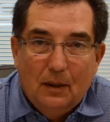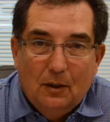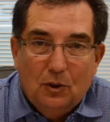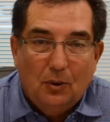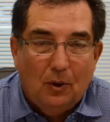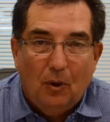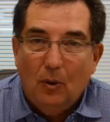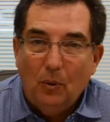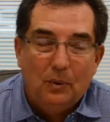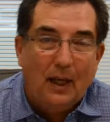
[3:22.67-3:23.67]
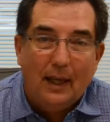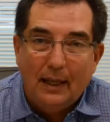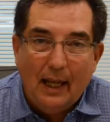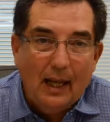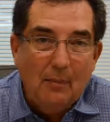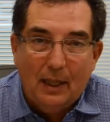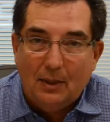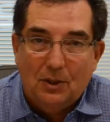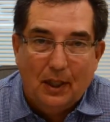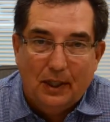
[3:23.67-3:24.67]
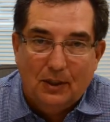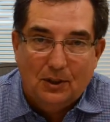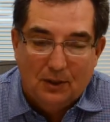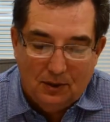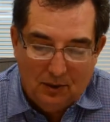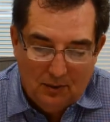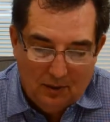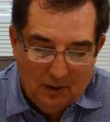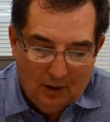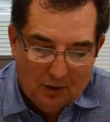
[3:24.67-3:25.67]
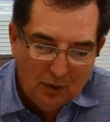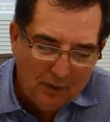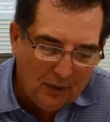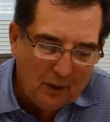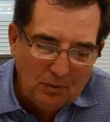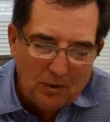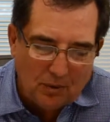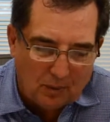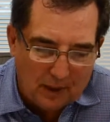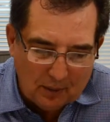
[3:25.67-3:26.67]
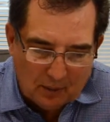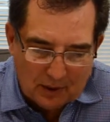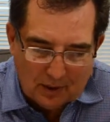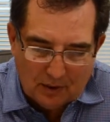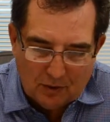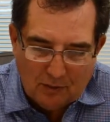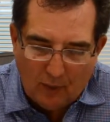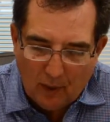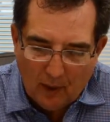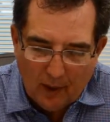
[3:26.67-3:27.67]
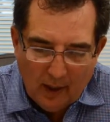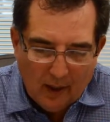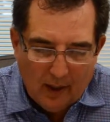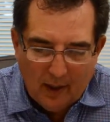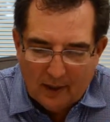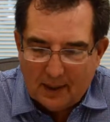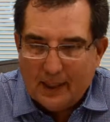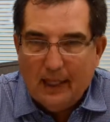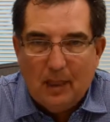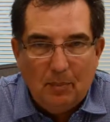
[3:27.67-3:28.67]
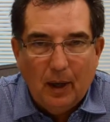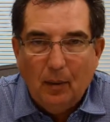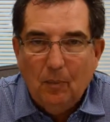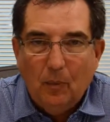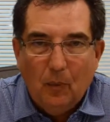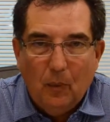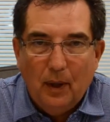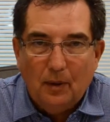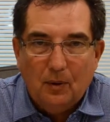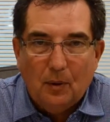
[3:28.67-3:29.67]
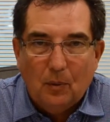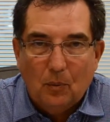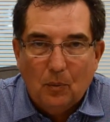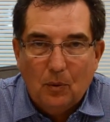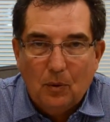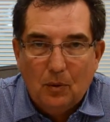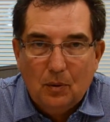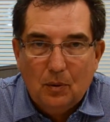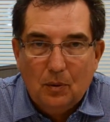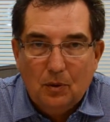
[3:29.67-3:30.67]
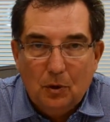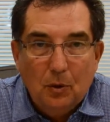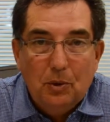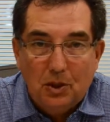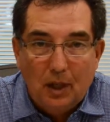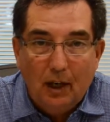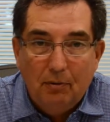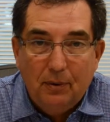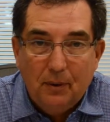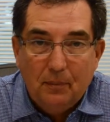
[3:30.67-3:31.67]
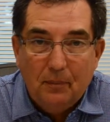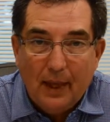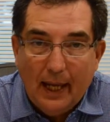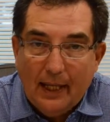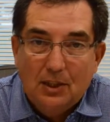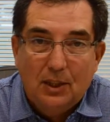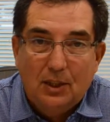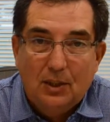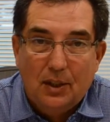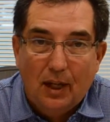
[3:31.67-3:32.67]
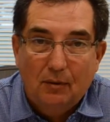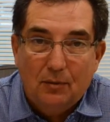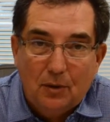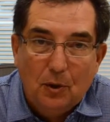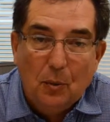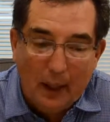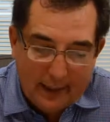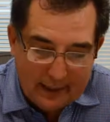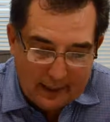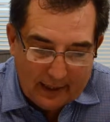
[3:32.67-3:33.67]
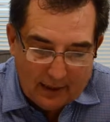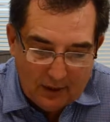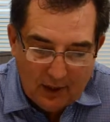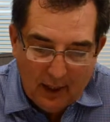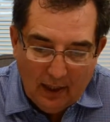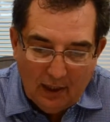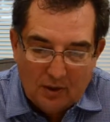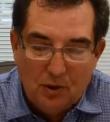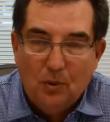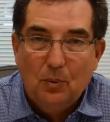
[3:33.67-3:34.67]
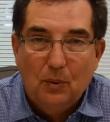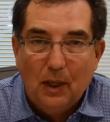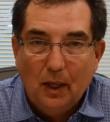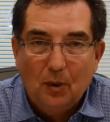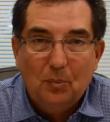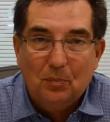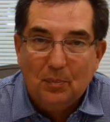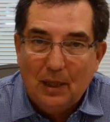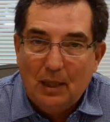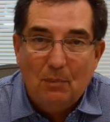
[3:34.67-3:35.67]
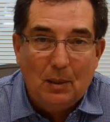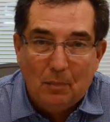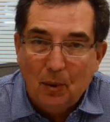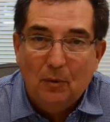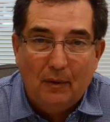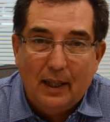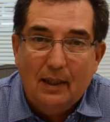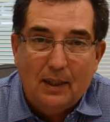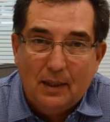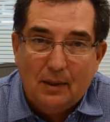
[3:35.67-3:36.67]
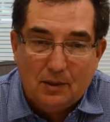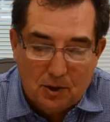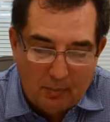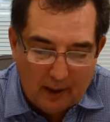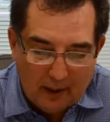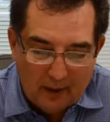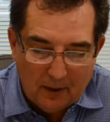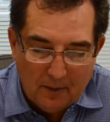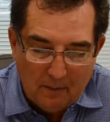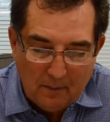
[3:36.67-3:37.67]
So the whole dynamic changes. So for those 3 reasons, to keep up with new stuff, edgy stuff, new ideas, to help keep me motivated and inspired,